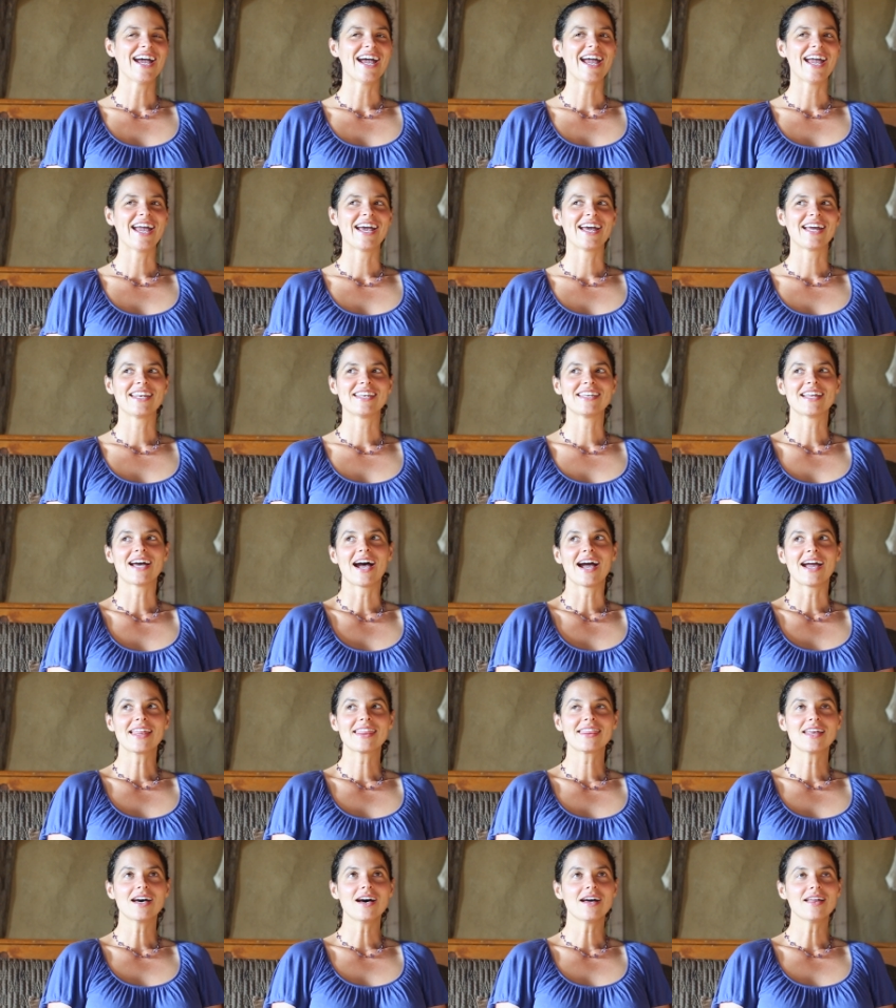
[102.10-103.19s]
And I
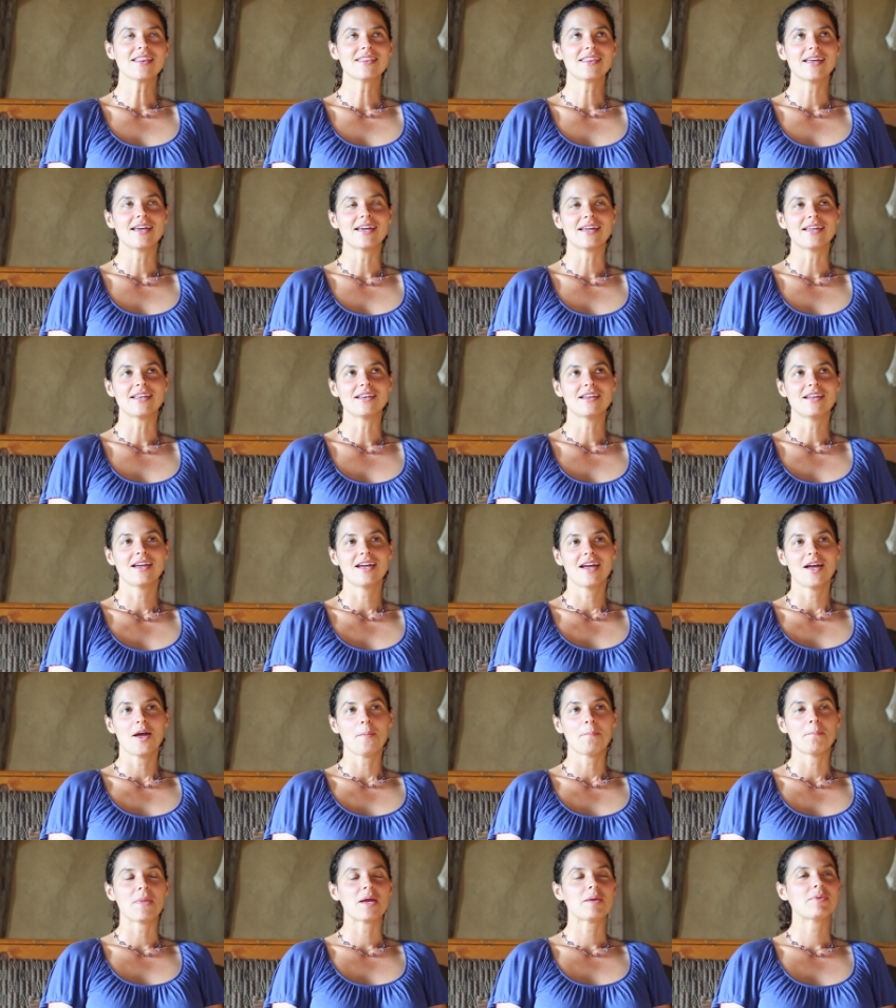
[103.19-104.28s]
thought that
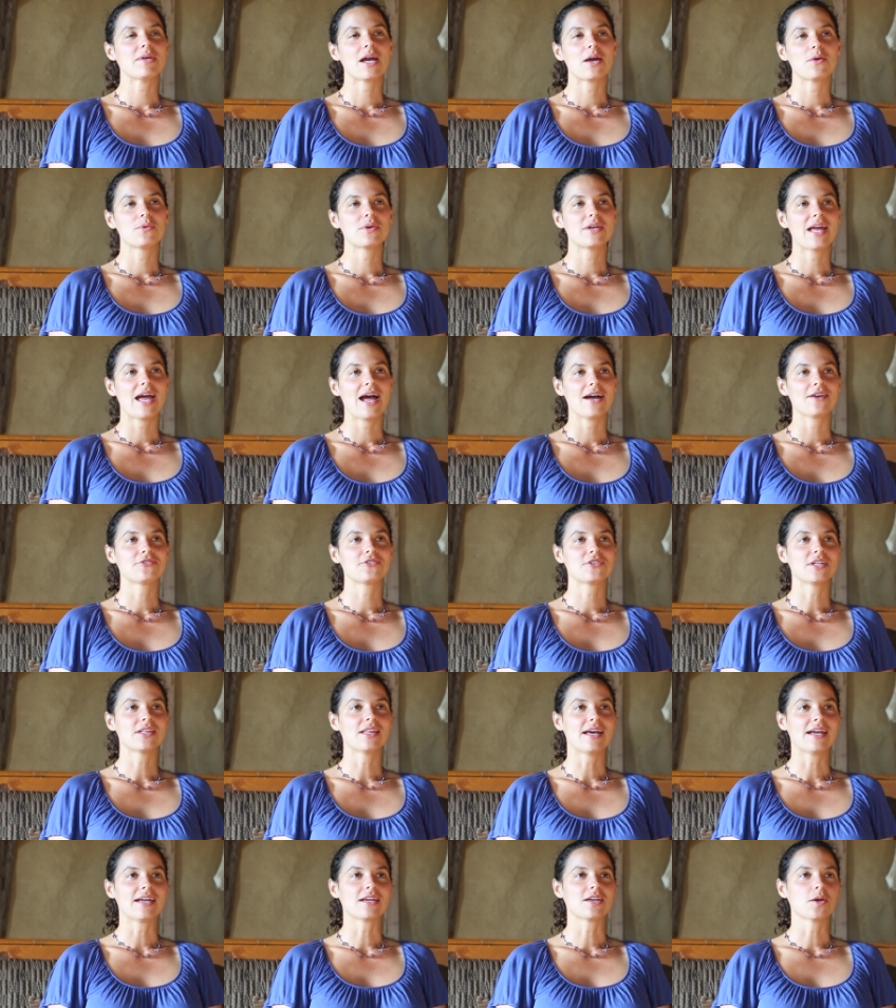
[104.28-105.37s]
maybe I would have to
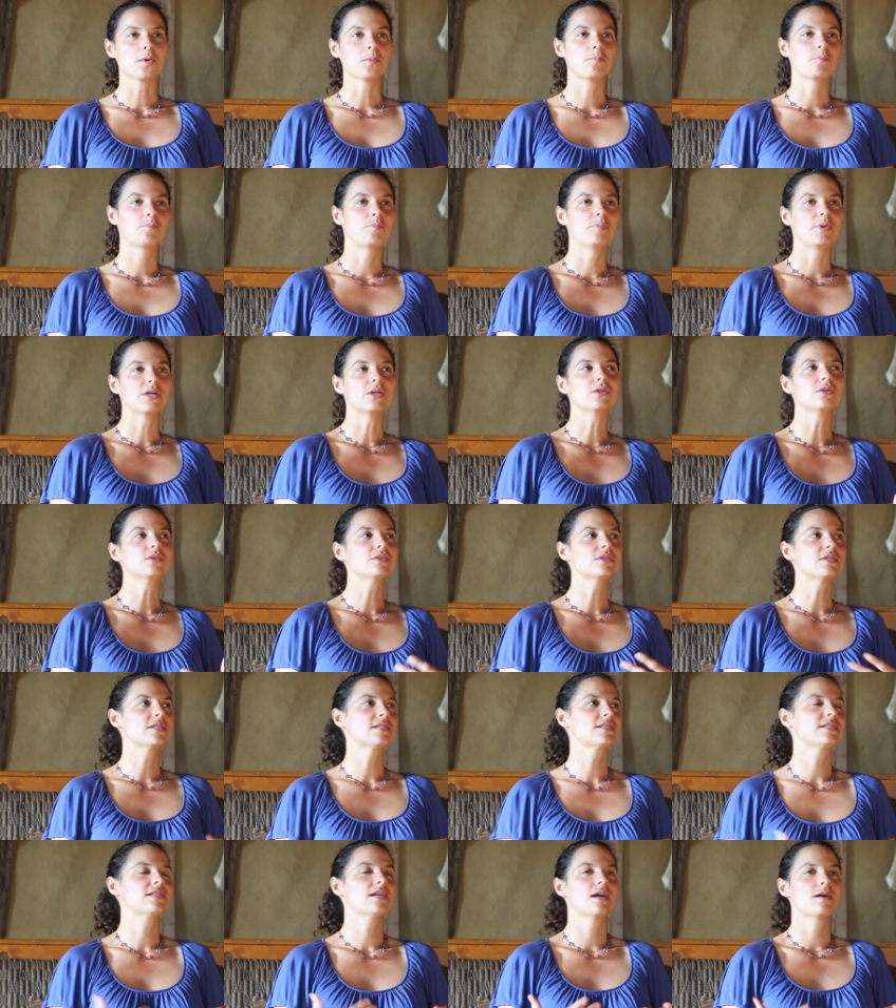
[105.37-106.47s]
like build
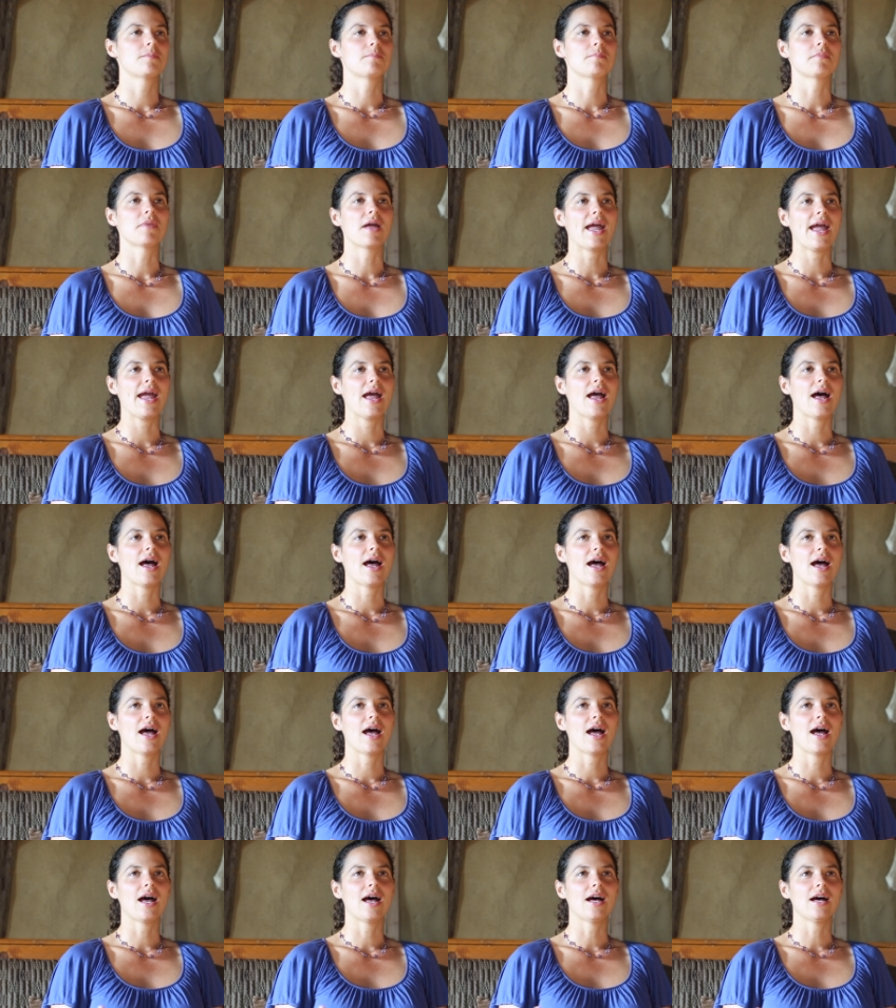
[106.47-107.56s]
some
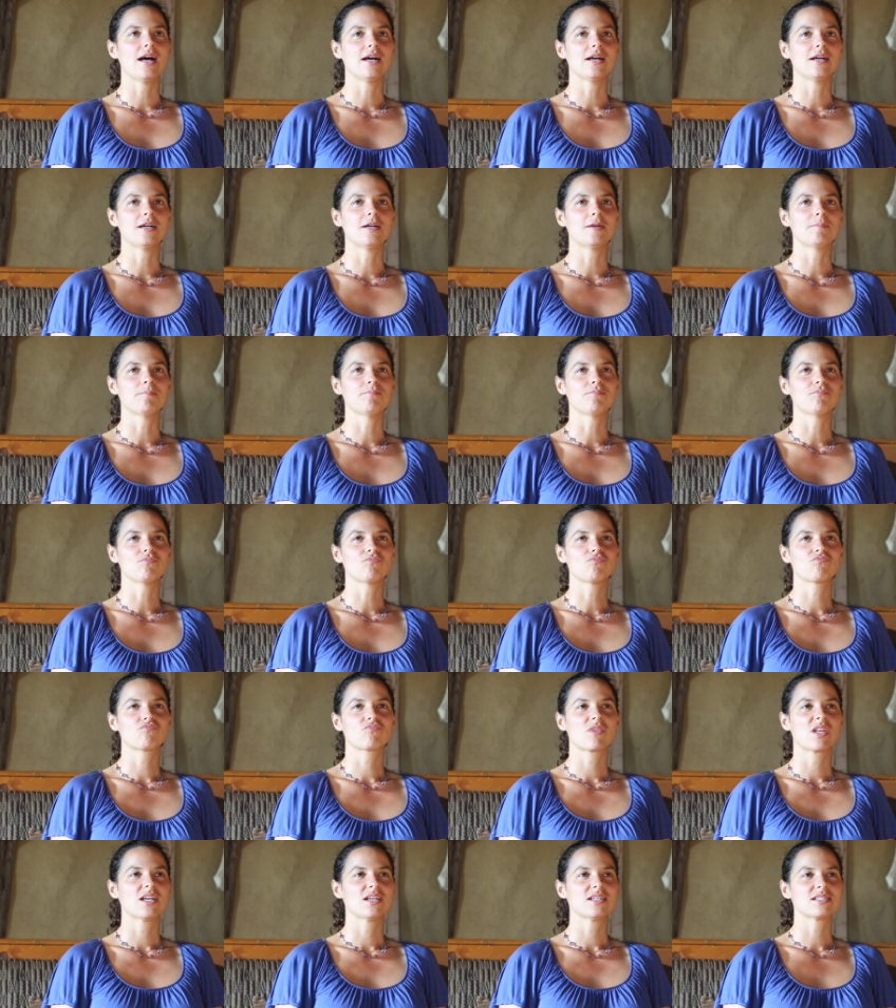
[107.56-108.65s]
um,
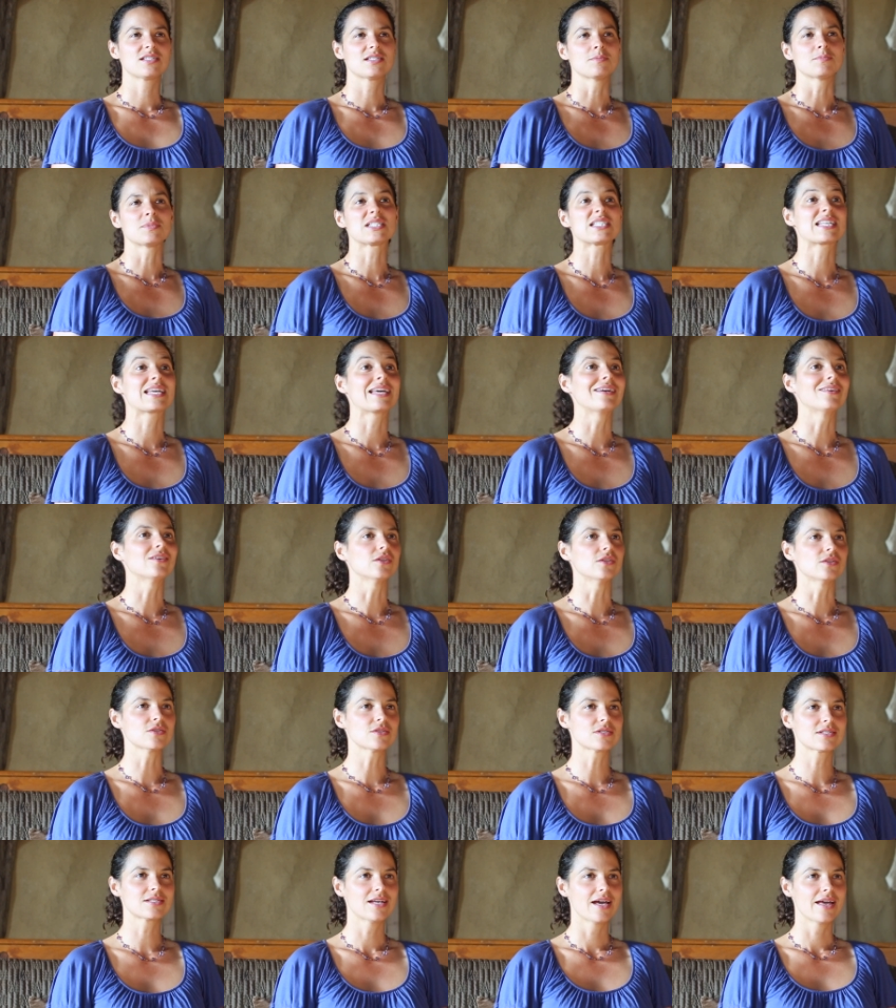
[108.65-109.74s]
some
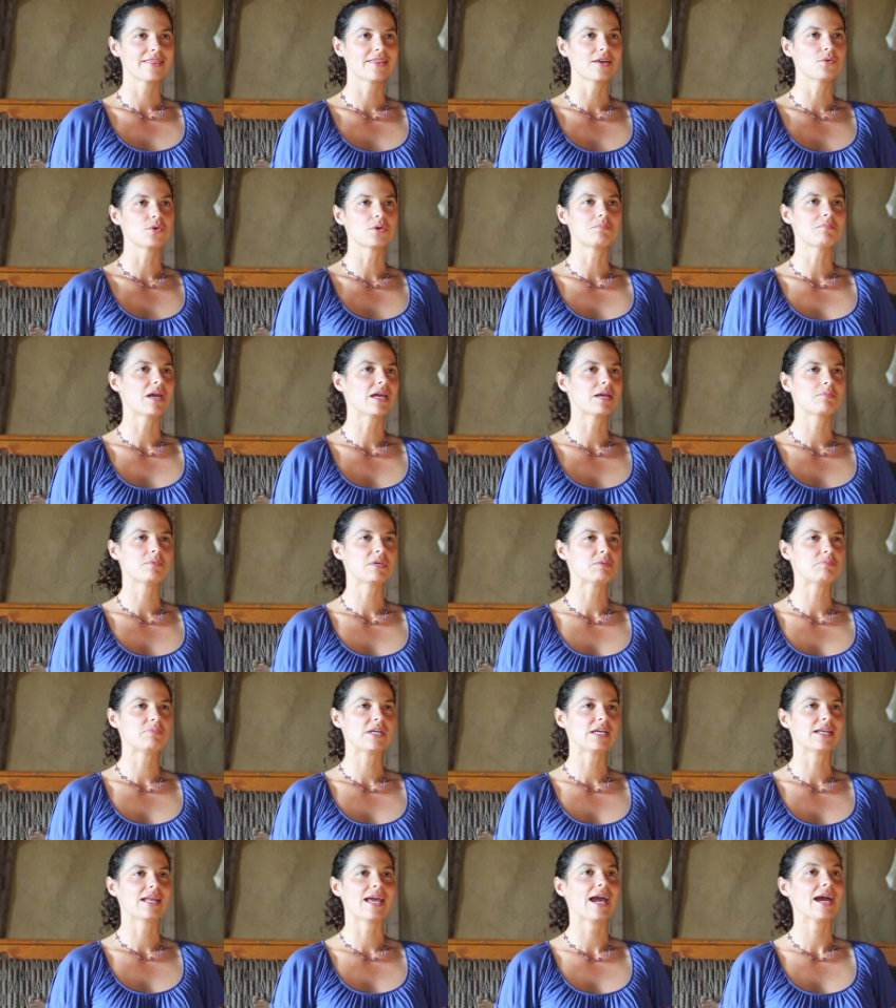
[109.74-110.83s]
skills that would make me
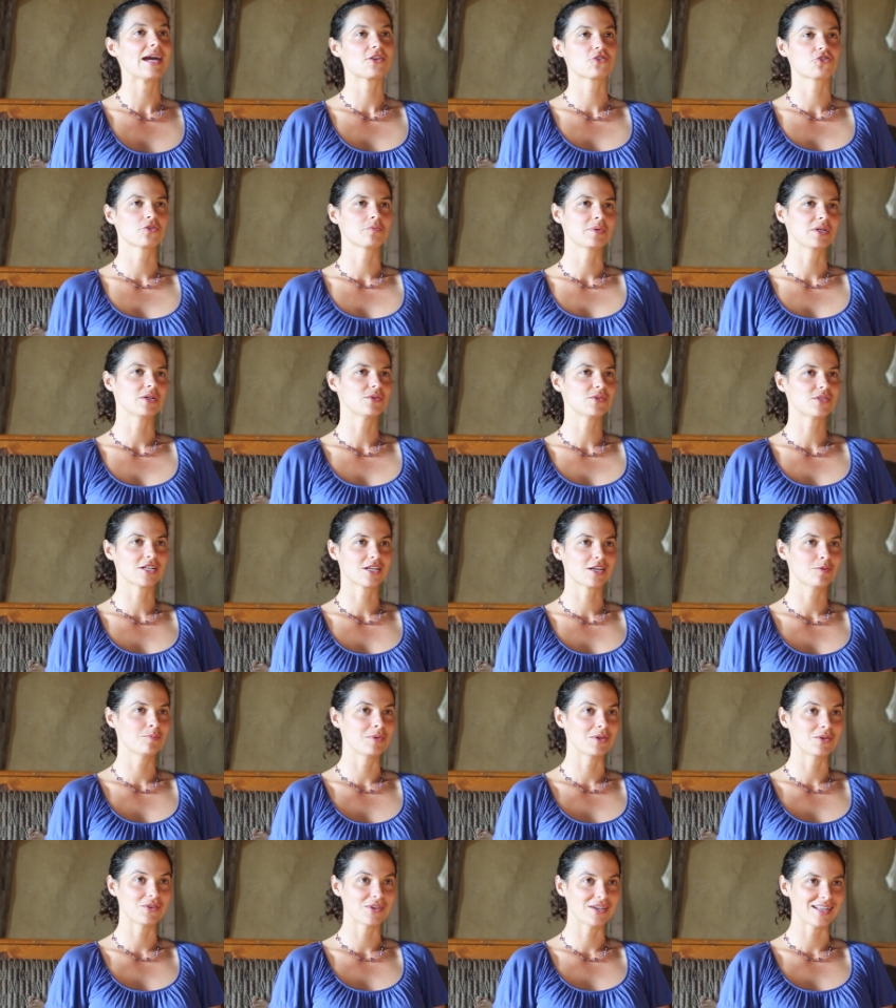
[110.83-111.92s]
be an attribute to
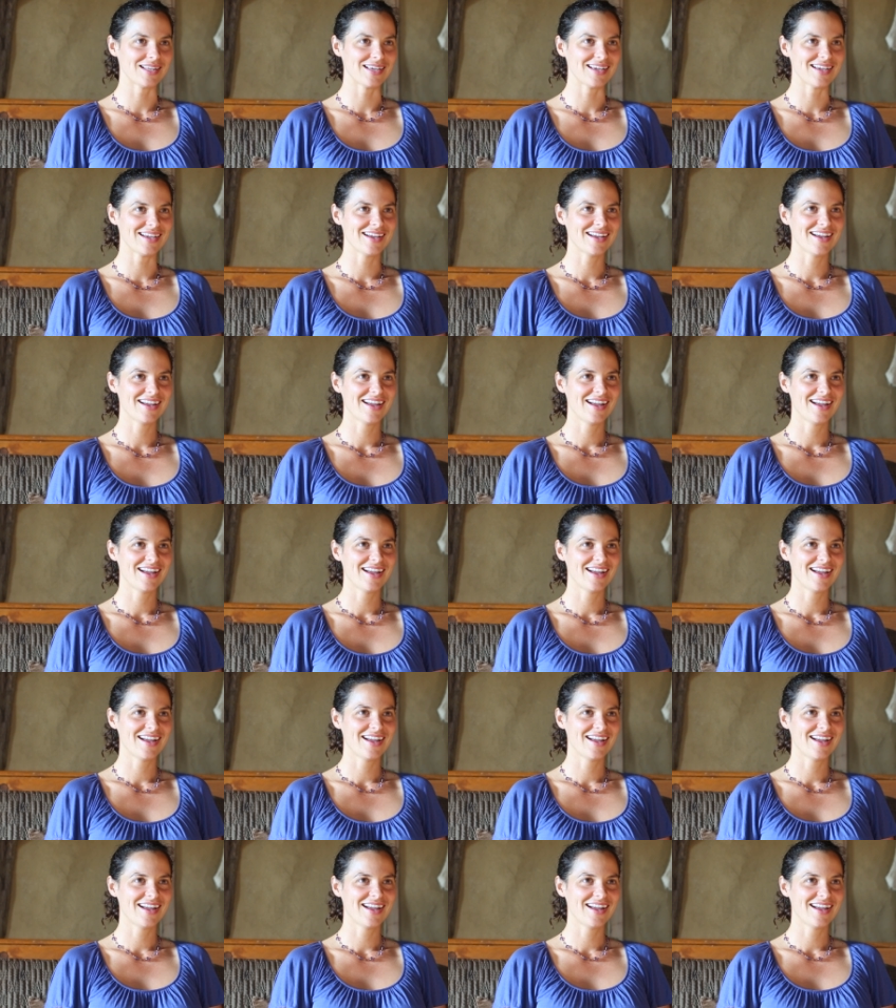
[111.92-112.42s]
community.